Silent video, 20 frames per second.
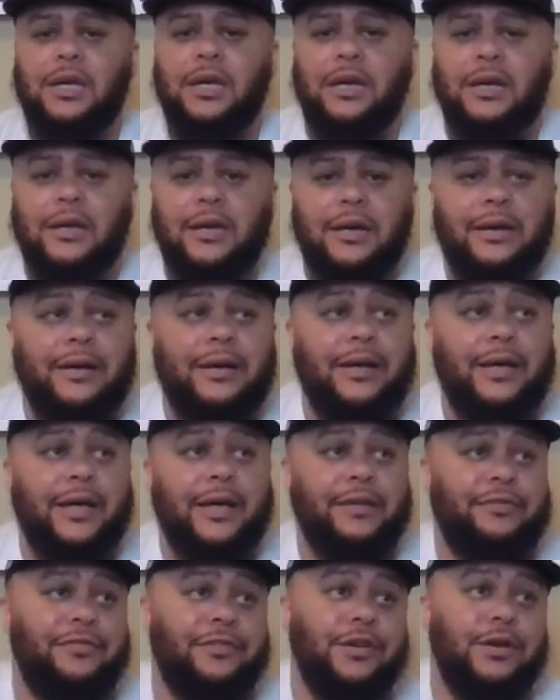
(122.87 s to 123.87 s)

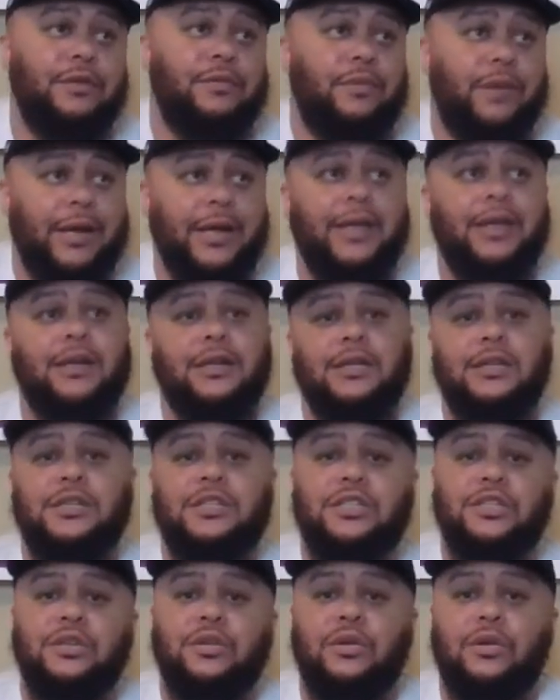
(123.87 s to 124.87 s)
And for the
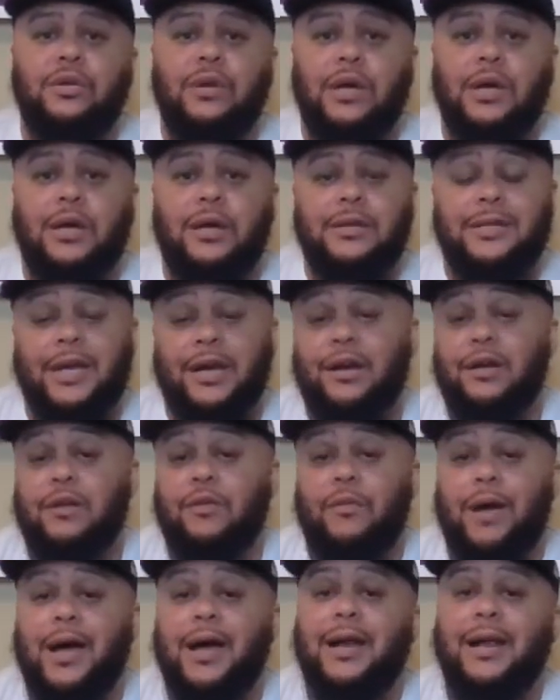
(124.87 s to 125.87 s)
Raiders, you know,
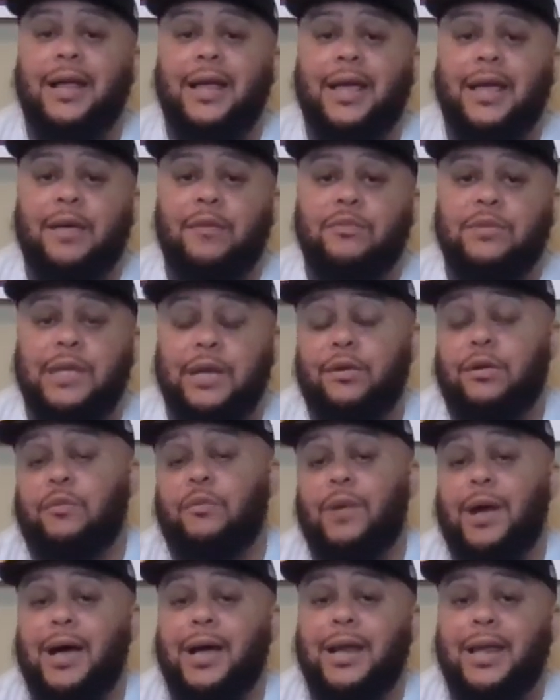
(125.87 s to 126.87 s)
Darren
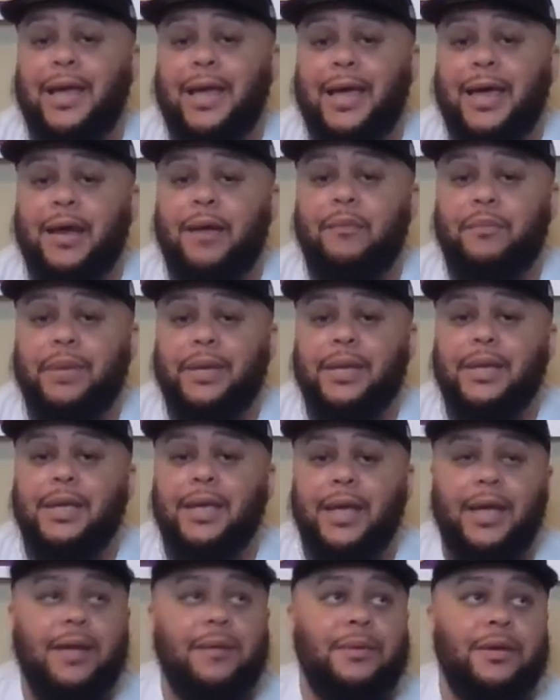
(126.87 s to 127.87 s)
Waller had a big
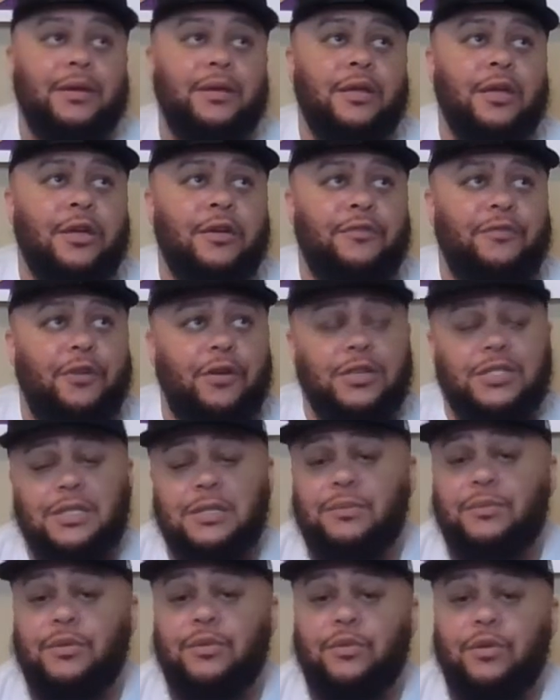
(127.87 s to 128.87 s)
game, and
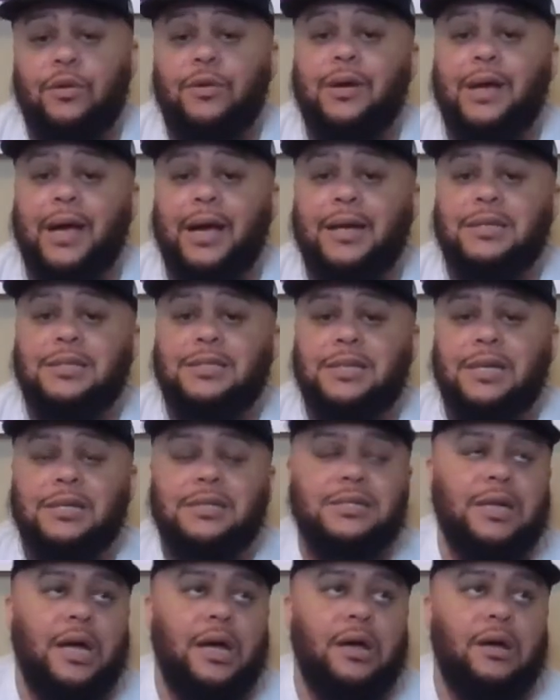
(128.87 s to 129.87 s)
Foster Moreau got a
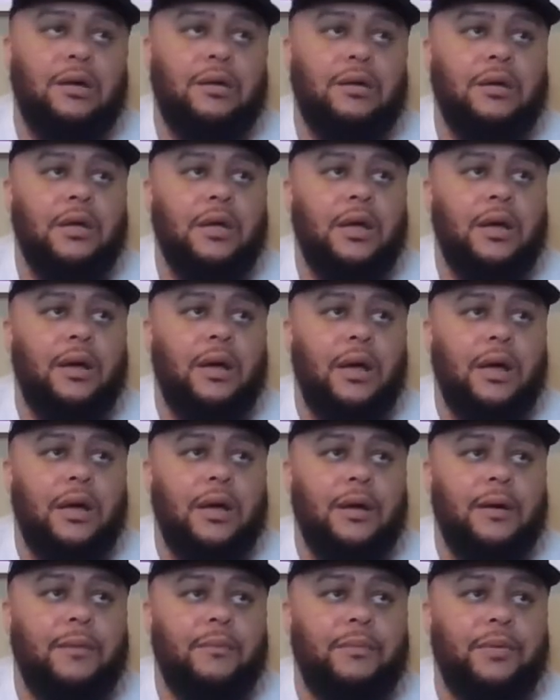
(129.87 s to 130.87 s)
touchdown.
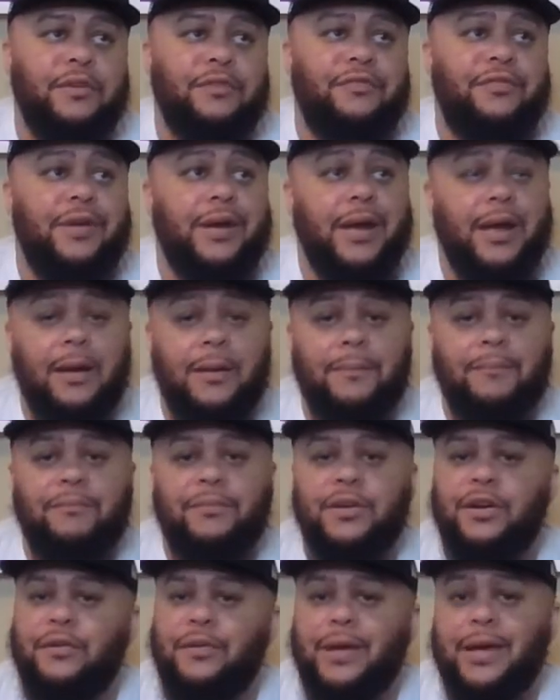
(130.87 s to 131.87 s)
But for them,
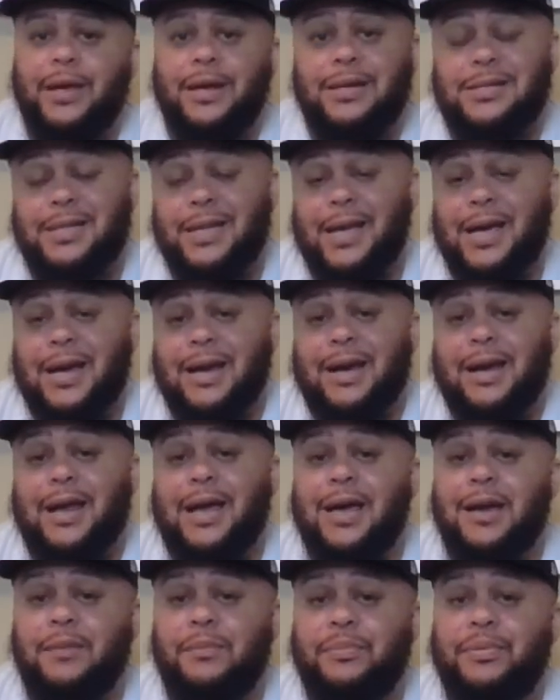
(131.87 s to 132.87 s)
for the Raiders, they got a
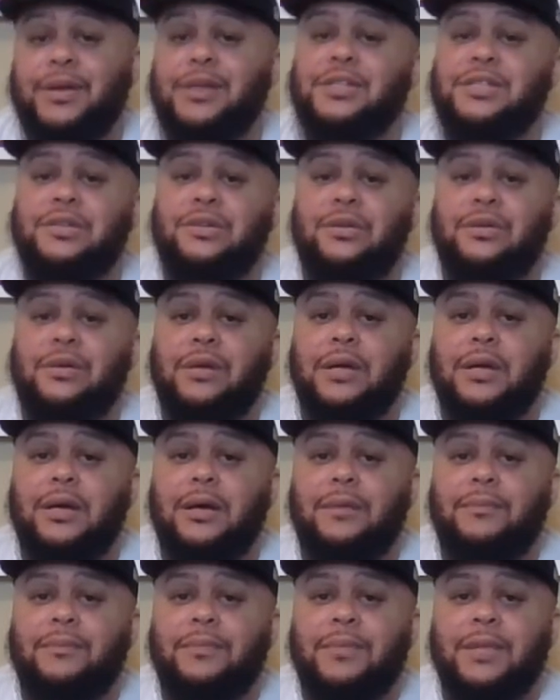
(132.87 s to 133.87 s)
lot of pressure
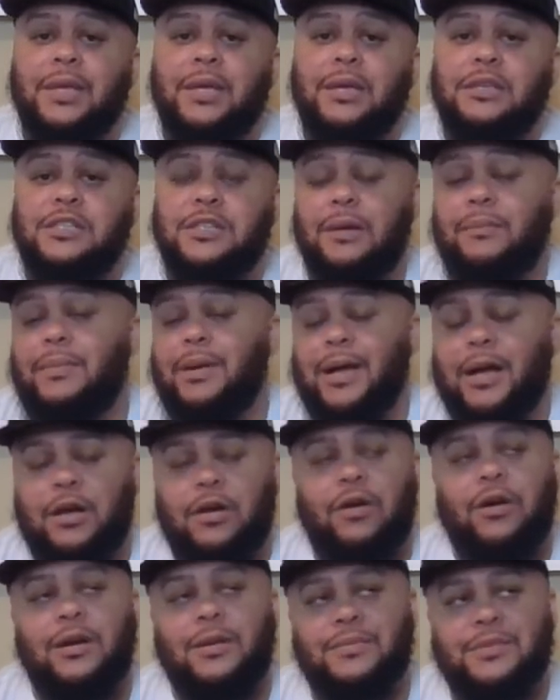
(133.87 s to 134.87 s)
on I
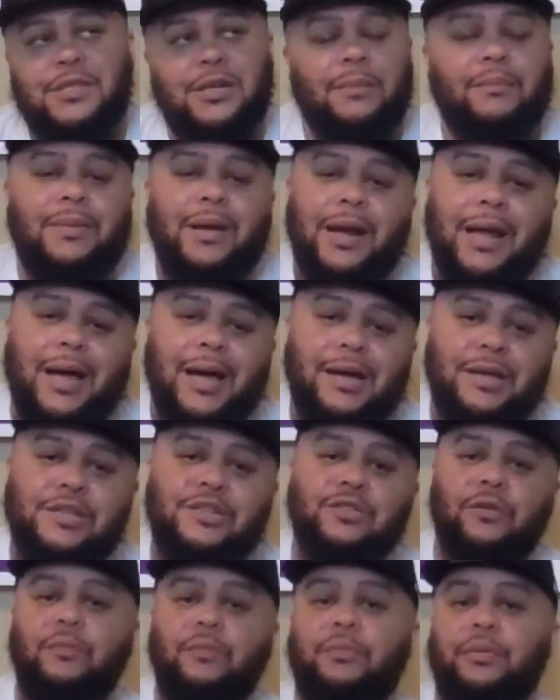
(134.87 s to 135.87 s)
call him Jambalaya
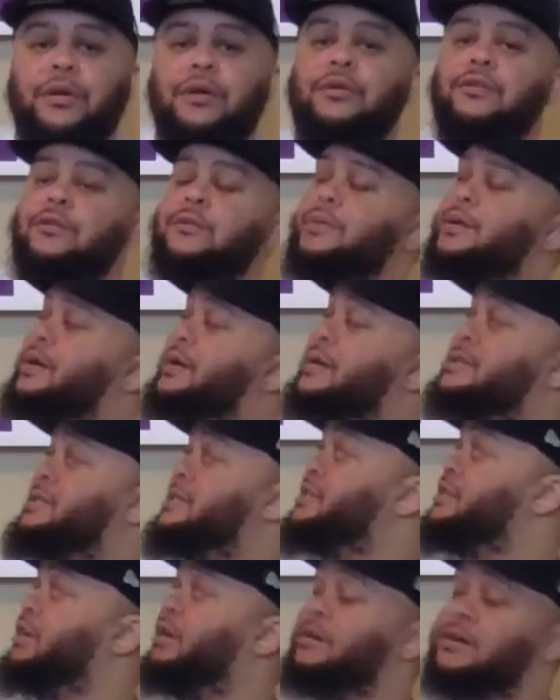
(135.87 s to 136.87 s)
Joe Burrow because,
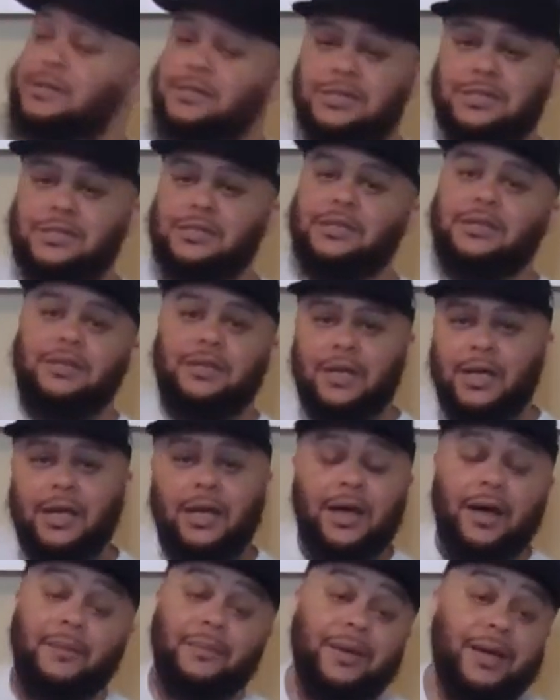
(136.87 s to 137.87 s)
as y'all can see,
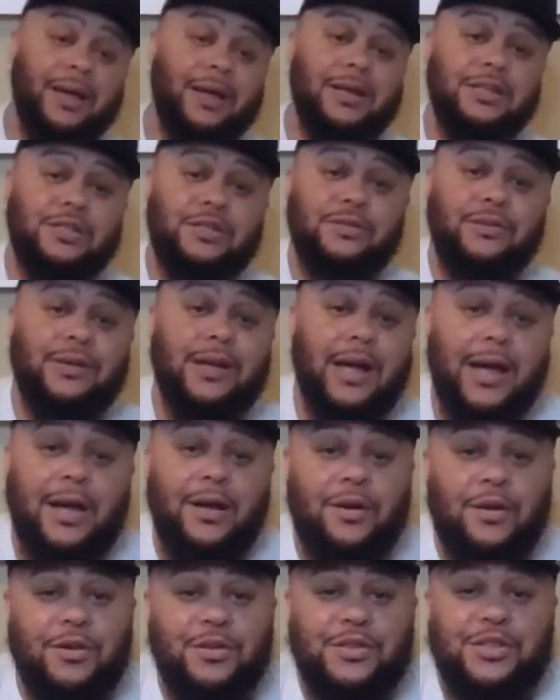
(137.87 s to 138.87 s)
I'm an LSU guy
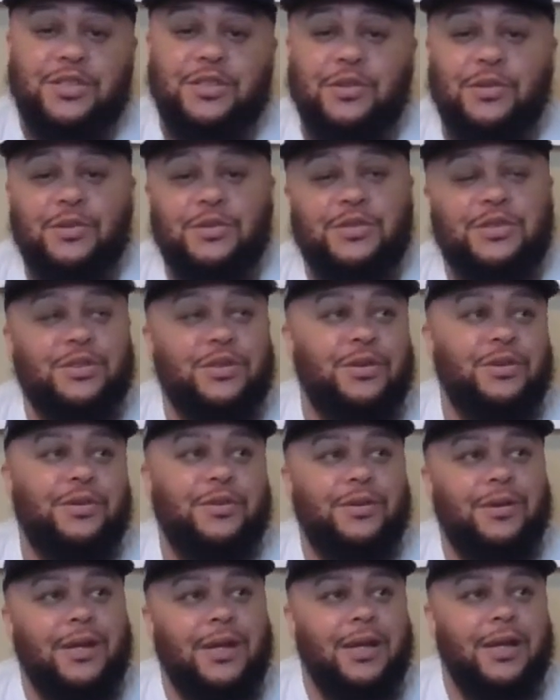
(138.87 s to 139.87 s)
also,
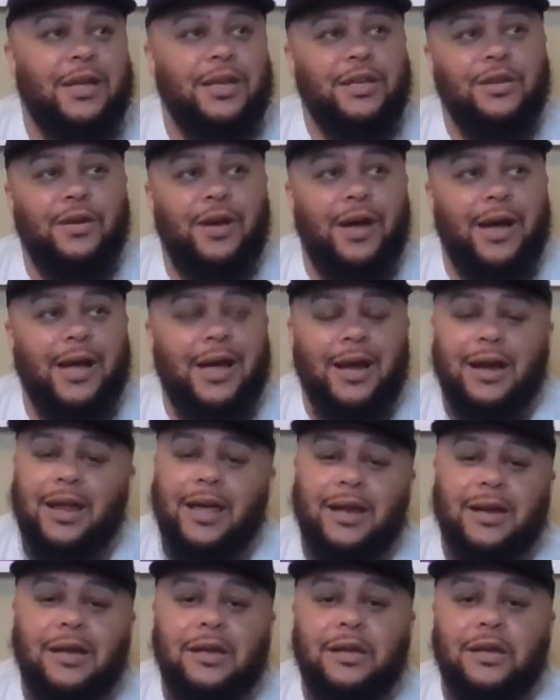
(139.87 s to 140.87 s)
so, you know, I got a
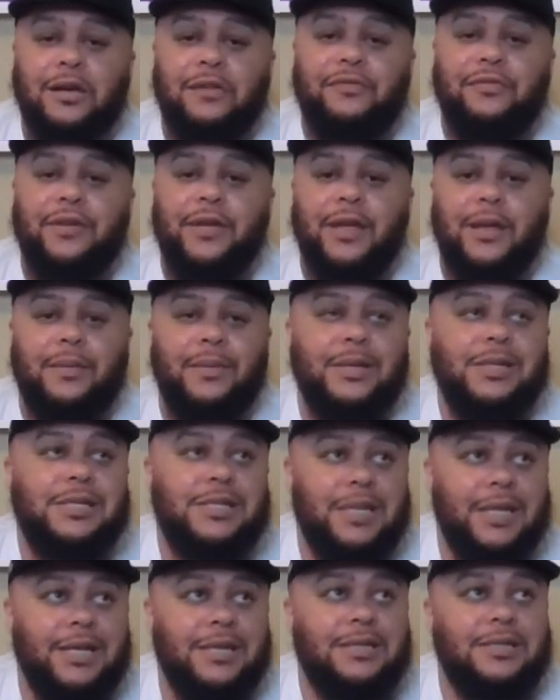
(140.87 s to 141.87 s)
lot of love for him and
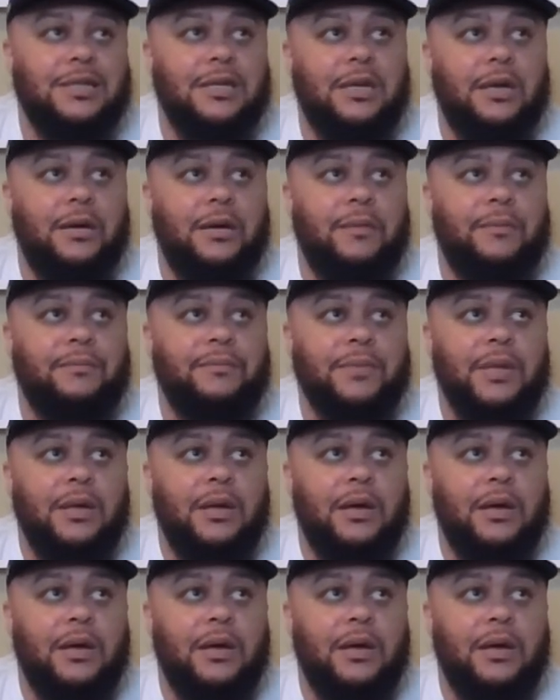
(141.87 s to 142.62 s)
Chase and them.